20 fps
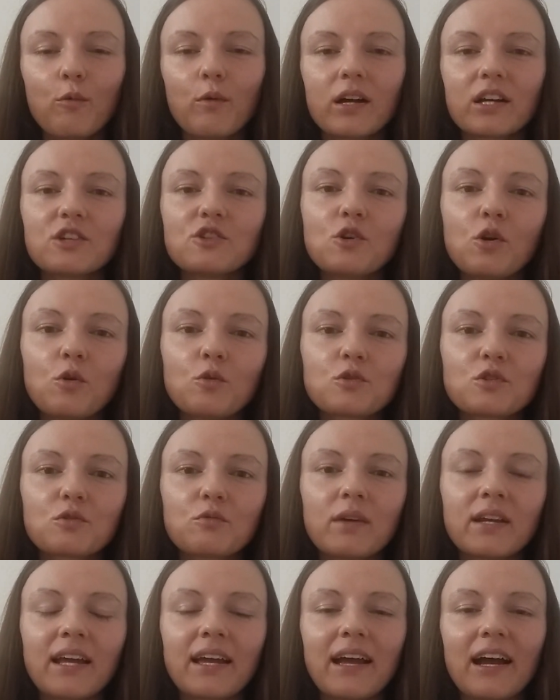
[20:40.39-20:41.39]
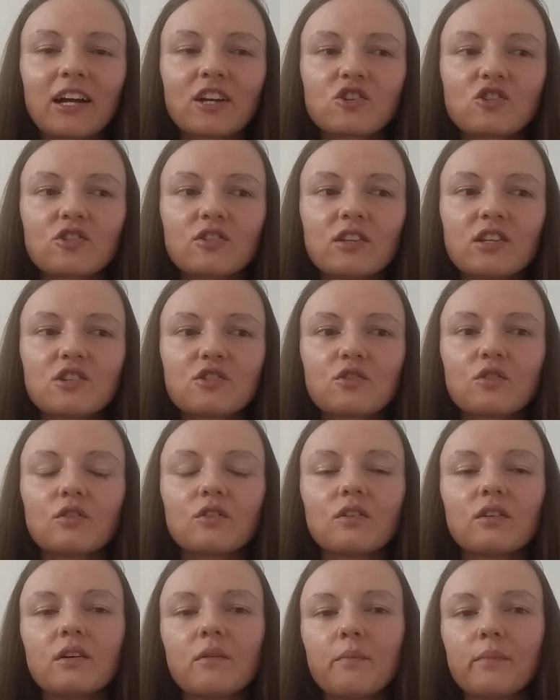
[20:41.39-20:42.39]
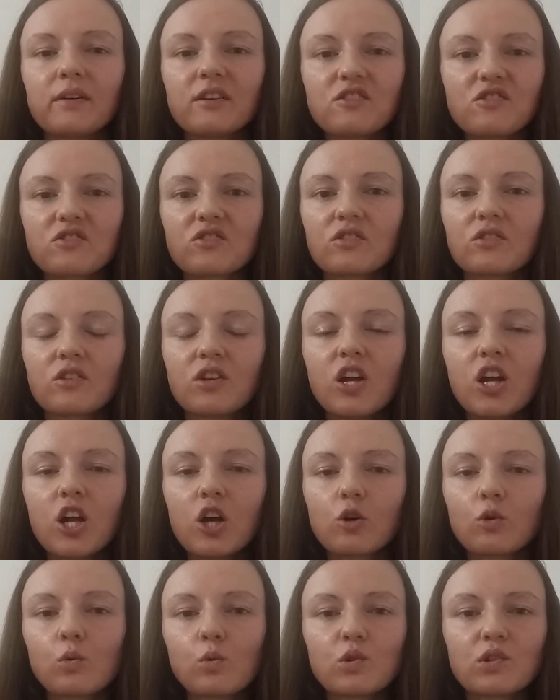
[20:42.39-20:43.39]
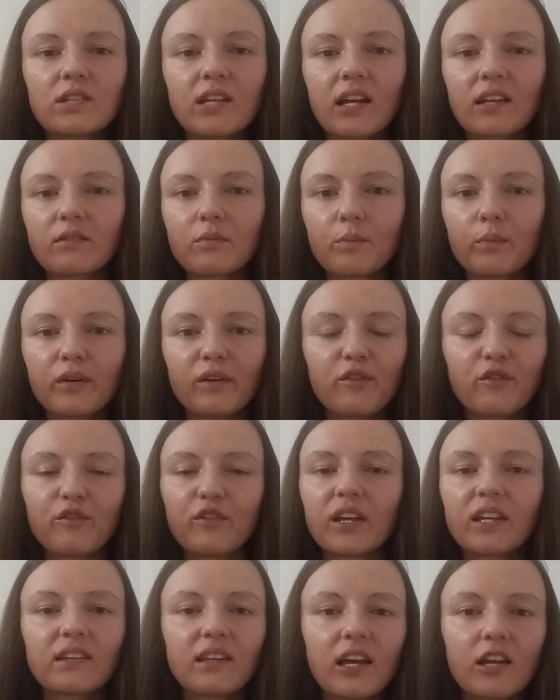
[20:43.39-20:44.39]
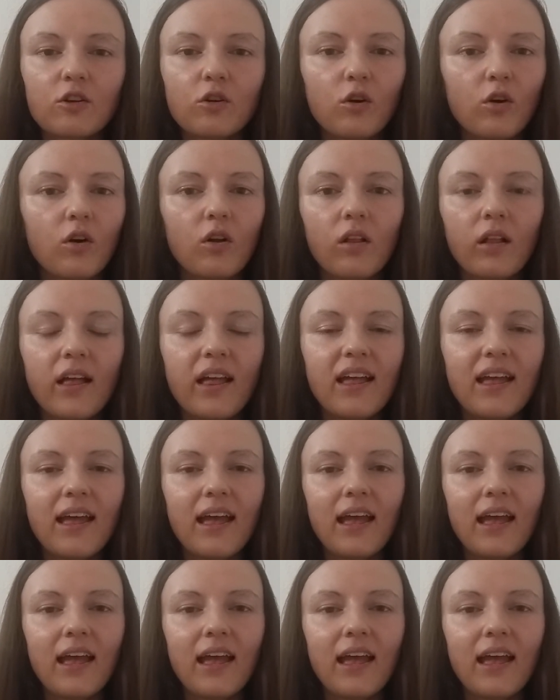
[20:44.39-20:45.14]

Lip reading: were those when I actually saw a person who's not perfect at all,